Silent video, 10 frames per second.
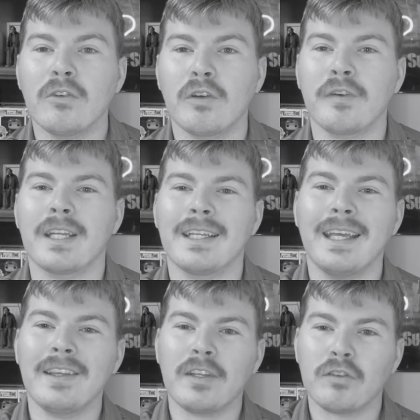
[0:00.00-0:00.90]
don't forget to hit
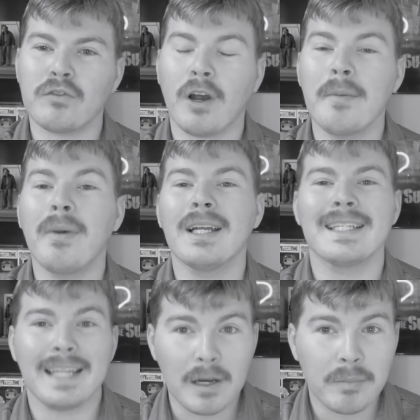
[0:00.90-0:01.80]
that subscribe button
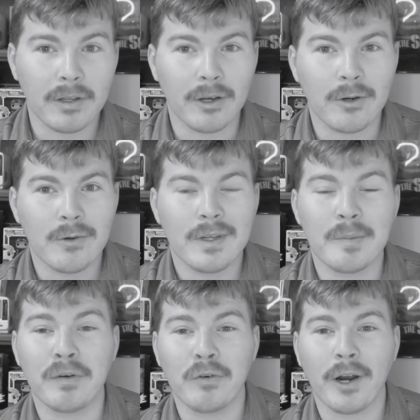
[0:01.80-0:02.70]
down below, and
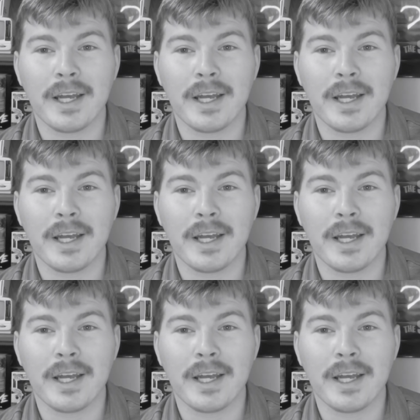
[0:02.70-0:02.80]
before I